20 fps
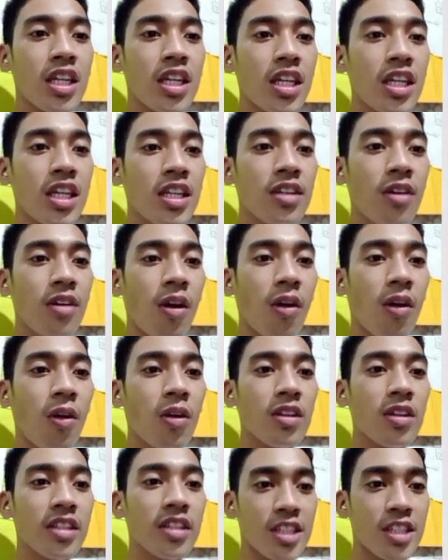in
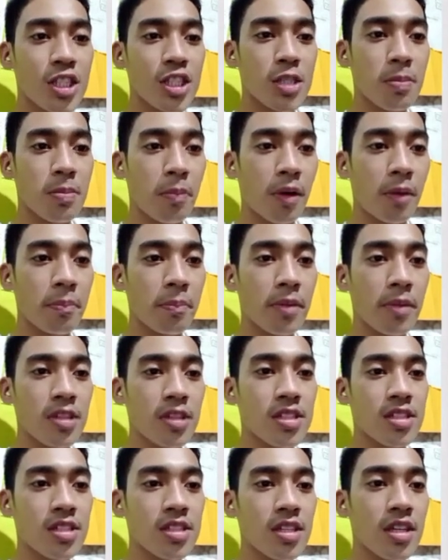all its
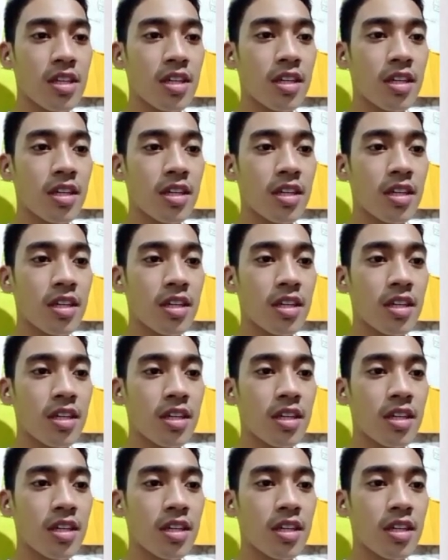purpose,